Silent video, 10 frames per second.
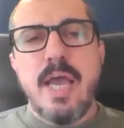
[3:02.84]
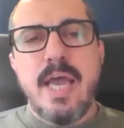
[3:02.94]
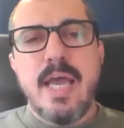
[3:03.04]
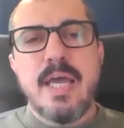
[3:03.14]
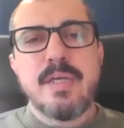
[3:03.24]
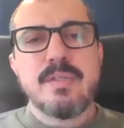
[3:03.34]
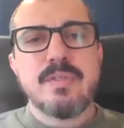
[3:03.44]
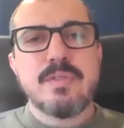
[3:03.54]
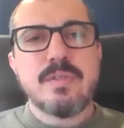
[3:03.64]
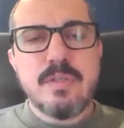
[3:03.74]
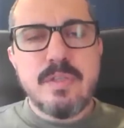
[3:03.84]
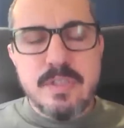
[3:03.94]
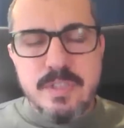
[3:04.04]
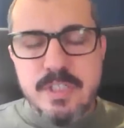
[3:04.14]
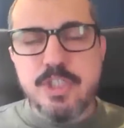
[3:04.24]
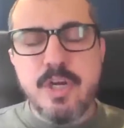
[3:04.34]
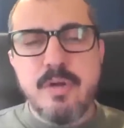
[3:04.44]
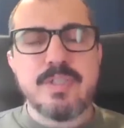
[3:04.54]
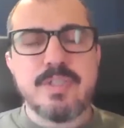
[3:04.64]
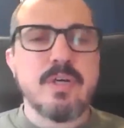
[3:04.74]
And the
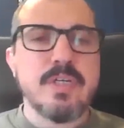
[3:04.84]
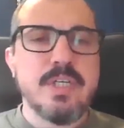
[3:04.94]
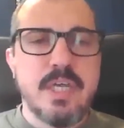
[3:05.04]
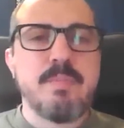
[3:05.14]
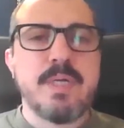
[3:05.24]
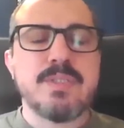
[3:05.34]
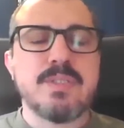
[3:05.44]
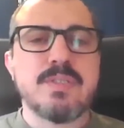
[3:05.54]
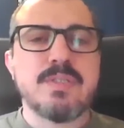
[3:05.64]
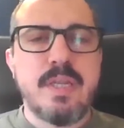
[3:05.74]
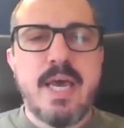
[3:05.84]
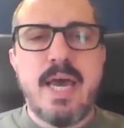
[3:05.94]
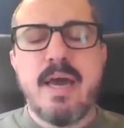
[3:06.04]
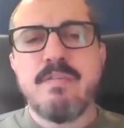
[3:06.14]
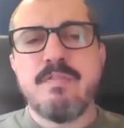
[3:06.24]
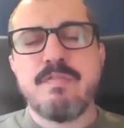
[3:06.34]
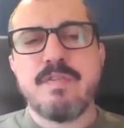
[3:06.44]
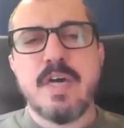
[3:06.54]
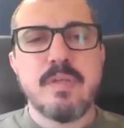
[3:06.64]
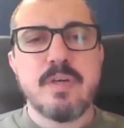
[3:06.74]
dictionaries are in databases that have
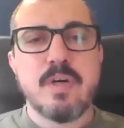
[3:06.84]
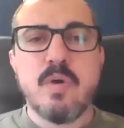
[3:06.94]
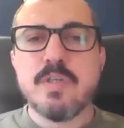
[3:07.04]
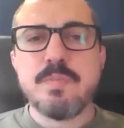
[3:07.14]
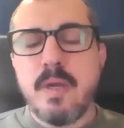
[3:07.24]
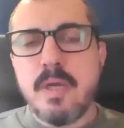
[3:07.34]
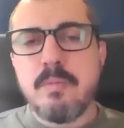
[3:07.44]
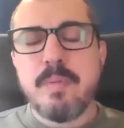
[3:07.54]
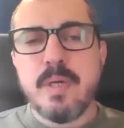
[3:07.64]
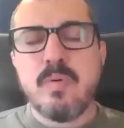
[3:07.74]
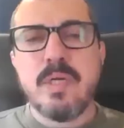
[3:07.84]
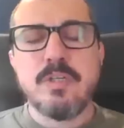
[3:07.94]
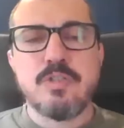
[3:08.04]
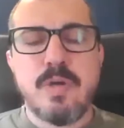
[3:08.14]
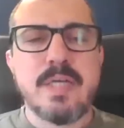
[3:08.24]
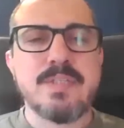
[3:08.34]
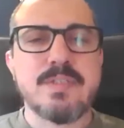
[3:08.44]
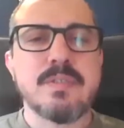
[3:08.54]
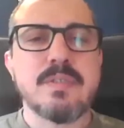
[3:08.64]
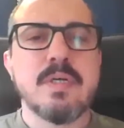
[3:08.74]
the corresponding Bitcoin
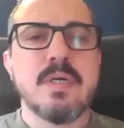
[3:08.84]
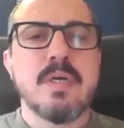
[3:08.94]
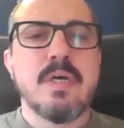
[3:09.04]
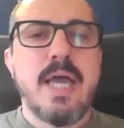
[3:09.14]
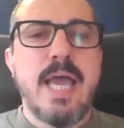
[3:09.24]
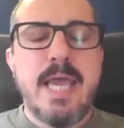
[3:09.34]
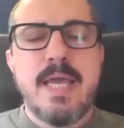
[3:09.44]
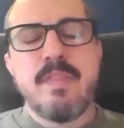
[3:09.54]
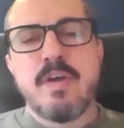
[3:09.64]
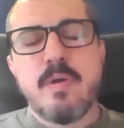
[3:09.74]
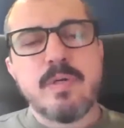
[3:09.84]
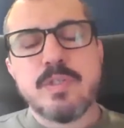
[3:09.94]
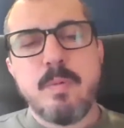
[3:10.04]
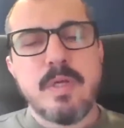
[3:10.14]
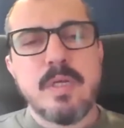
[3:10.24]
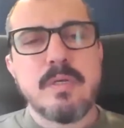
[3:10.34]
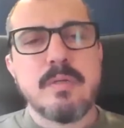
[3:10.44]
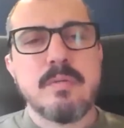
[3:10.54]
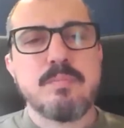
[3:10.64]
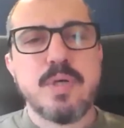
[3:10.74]
address and the corresponding
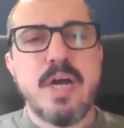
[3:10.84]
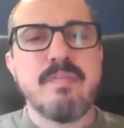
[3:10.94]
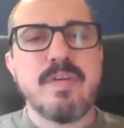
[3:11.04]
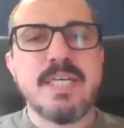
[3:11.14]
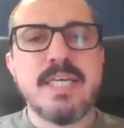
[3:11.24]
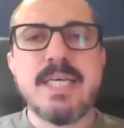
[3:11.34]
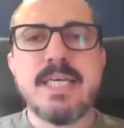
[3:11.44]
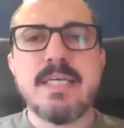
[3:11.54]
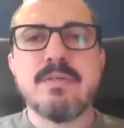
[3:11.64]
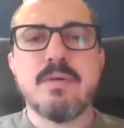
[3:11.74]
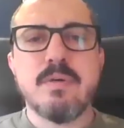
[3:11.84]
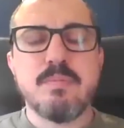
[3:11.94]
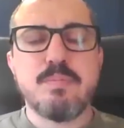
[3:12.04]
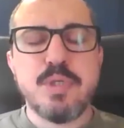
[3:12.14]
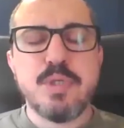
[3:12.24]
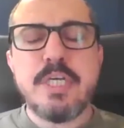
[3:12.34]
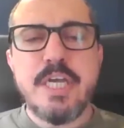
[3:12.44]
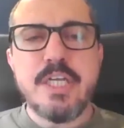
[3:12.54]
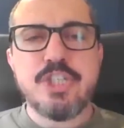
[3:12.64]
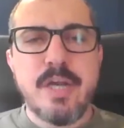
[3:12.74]
private key
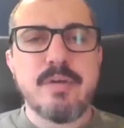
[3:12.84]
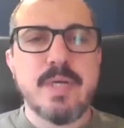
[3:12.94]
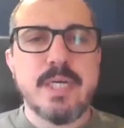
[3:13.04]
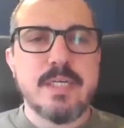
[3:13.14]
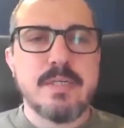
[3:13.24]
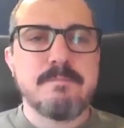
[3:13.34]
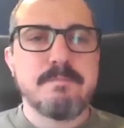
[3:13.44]
pre-generated.